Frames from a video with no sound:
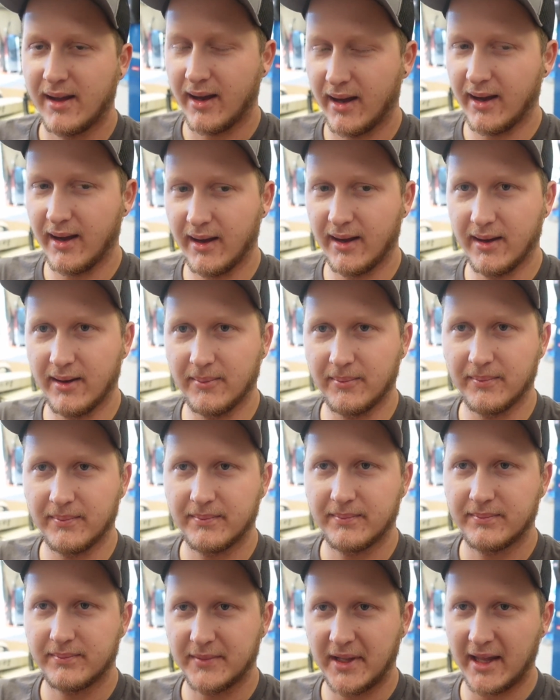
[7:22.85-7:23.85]
Now
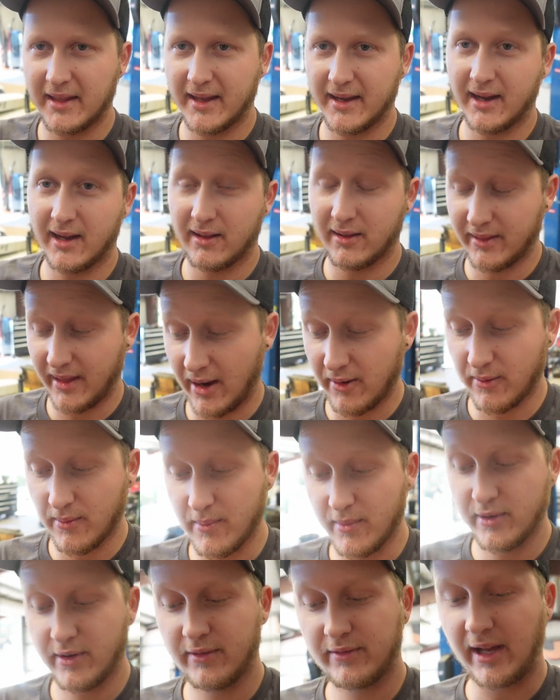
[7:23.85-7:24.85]
that I got all that
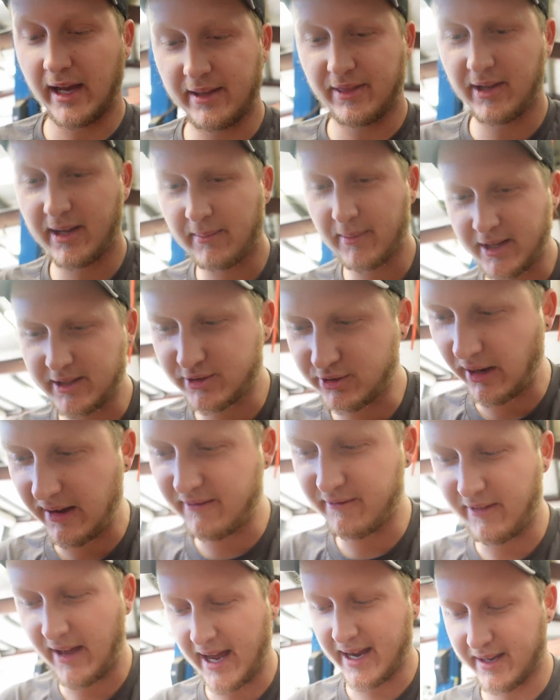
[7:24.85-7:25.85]
removed, I think I'm going to try
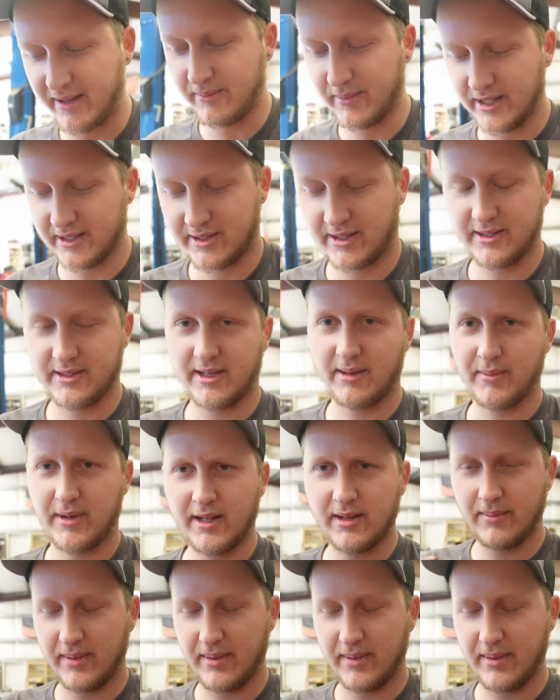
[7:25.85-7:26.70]
and vacuum this because I'm going to